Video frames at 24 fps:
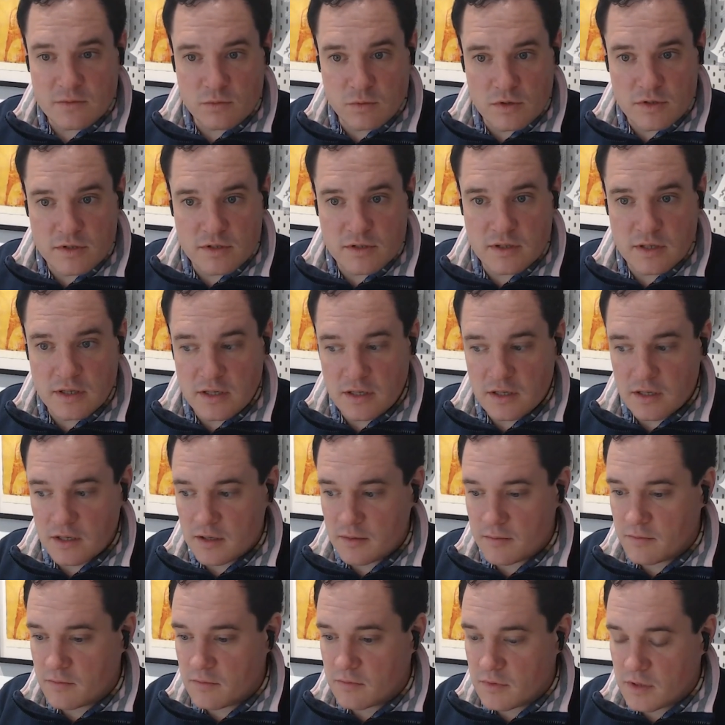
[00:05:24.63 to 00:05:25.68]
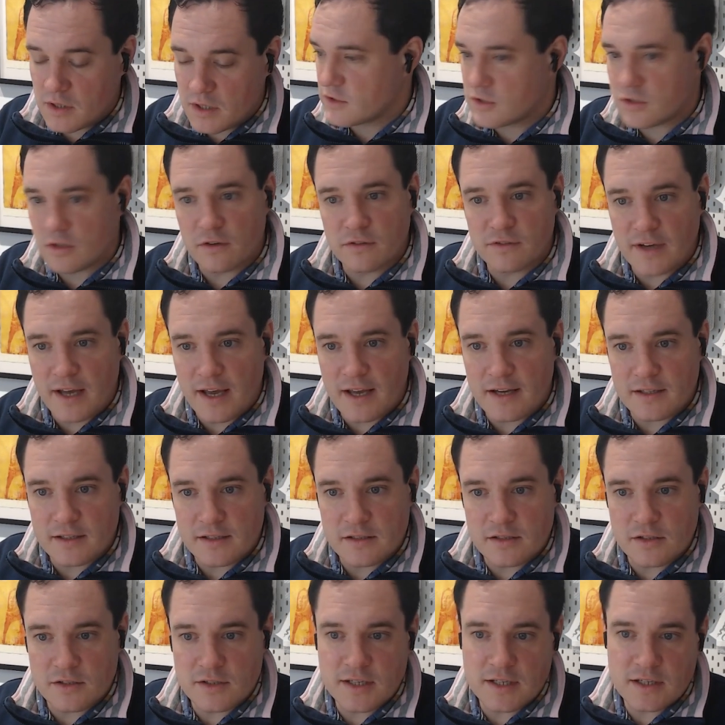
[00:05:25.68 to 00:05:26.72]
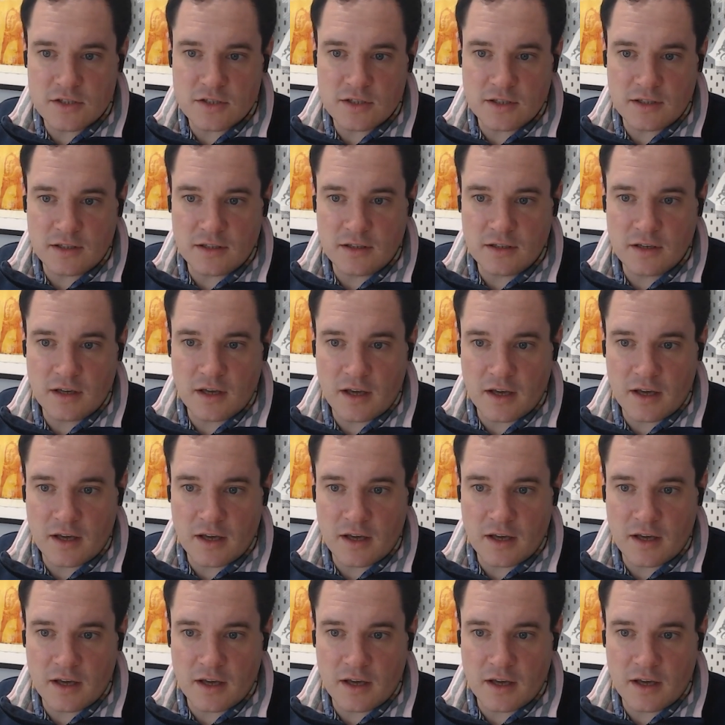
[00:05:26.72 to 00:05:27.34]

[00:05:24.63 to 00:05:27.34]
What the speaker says: was the soft landing, so teaching